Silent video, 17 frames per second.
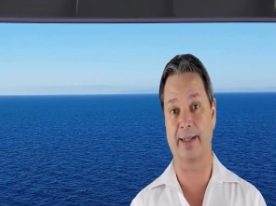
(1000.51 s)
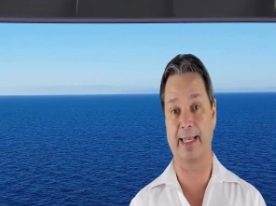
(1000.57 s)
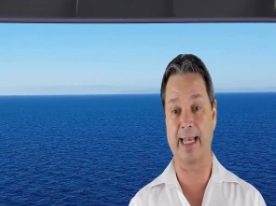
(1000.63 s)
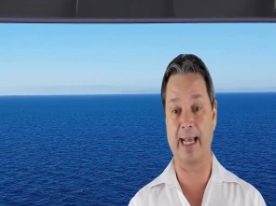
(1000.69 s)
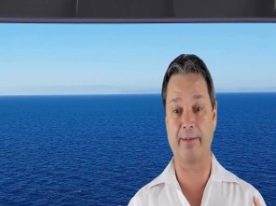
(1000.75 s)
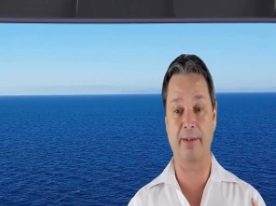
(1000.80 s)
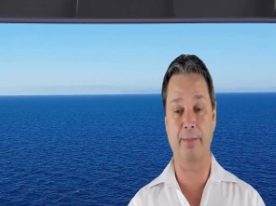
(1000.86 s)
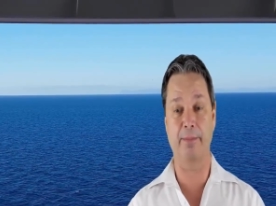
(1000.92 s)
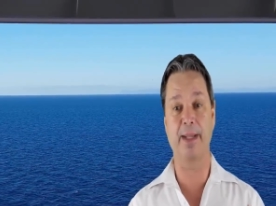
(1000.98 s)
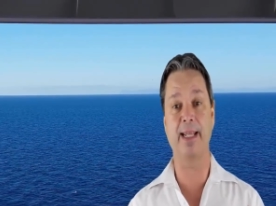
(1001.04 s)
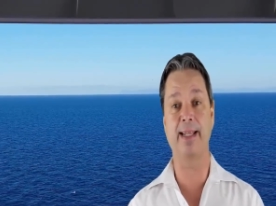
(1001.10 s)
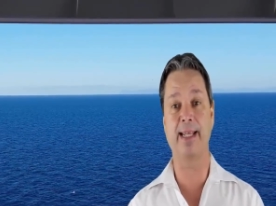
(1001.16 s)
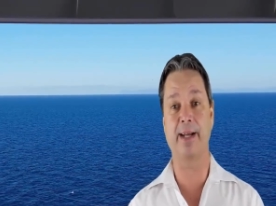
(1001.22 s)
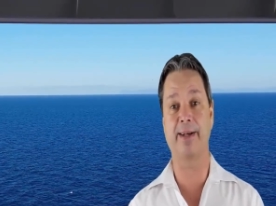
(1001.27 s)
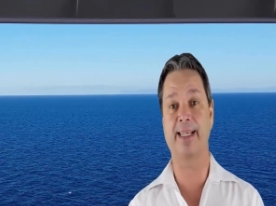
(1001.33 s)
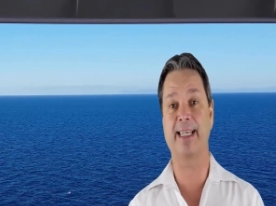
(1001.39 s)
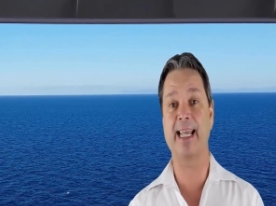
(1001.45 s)
They have to be
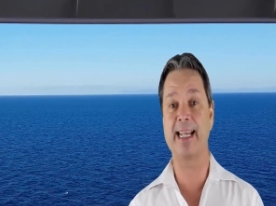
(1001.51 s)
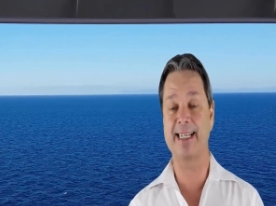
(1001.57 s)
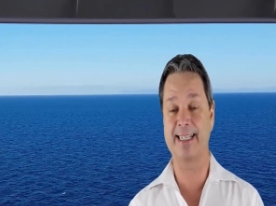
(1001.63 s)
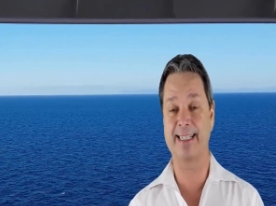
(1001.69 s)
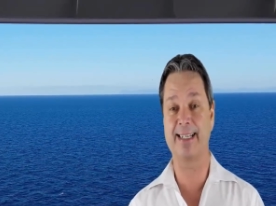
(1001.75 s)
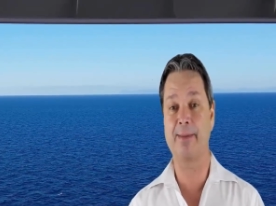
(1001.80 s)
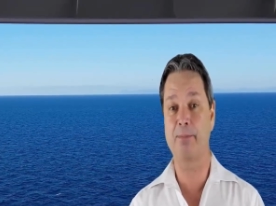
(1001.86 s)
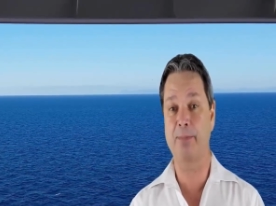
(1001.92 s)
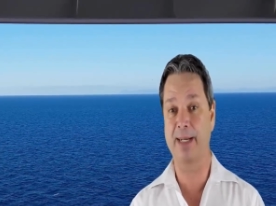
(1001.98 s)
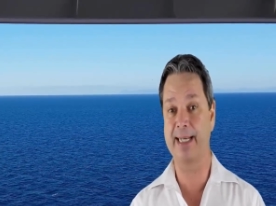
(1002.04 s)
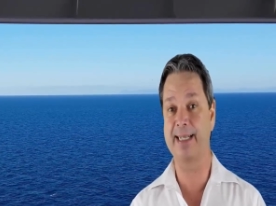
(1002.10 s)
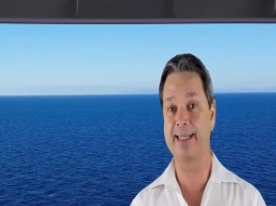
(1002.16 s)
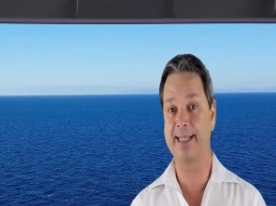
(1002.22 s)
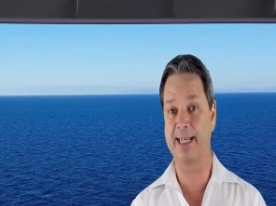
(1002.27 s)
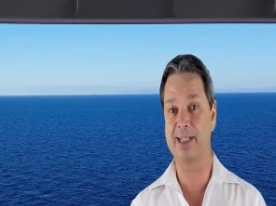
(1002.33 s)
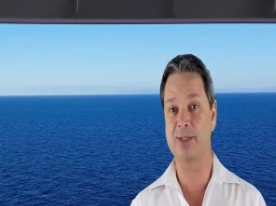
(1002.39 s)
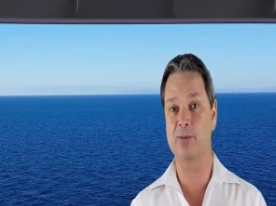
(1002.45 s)
there in case somebody
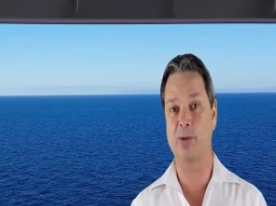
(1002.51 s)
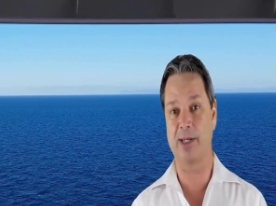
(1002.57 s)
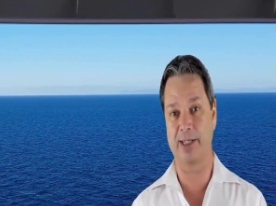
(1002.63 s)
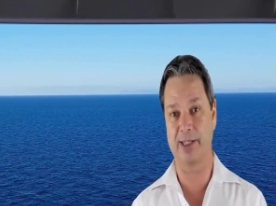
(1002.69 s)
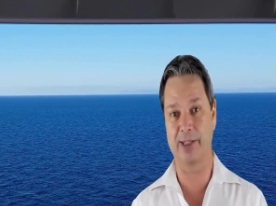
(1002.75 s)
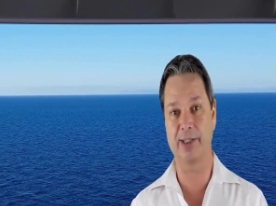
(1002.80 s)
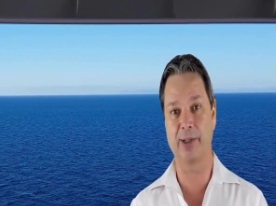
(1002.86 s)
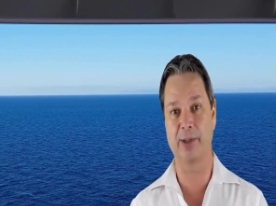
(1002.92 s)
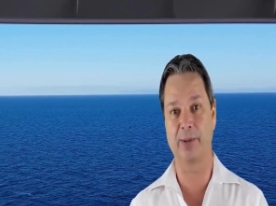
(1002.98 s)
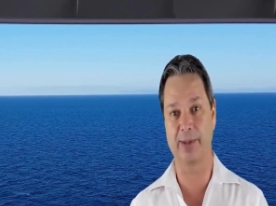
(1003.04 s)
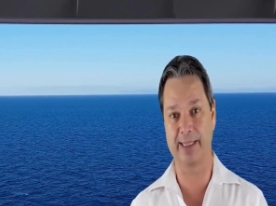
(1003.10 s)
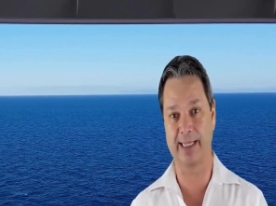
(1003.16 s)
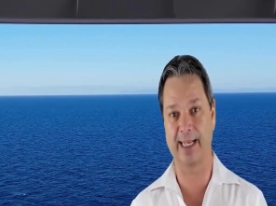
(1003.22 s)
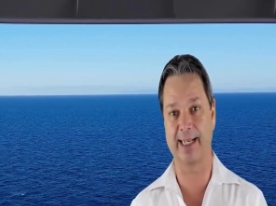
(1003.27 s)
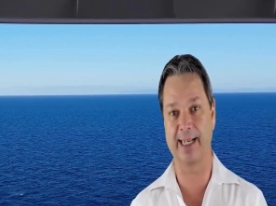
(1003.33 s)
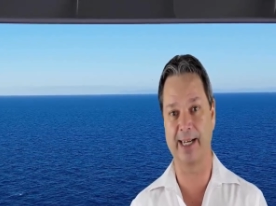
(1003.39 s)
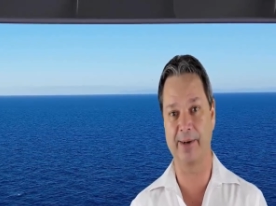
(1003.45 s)
does want to go in
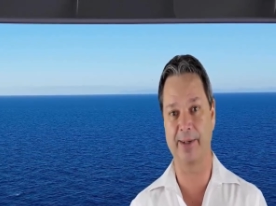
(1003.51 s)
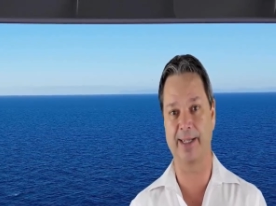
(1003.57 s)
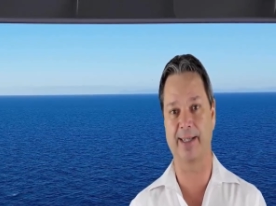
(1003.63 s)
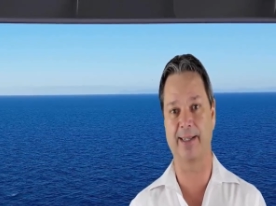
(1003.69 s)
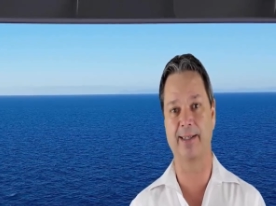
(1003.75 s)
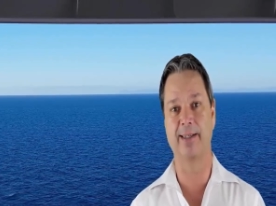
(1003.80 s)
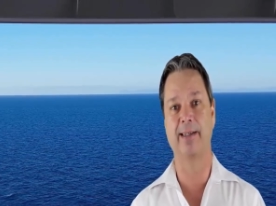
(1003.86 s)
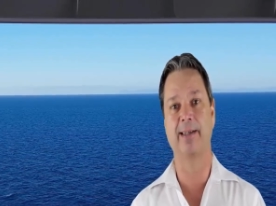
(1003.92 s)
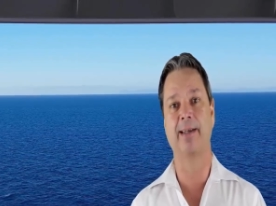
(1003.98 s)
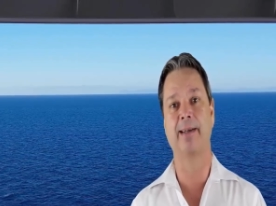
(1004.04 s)
that area.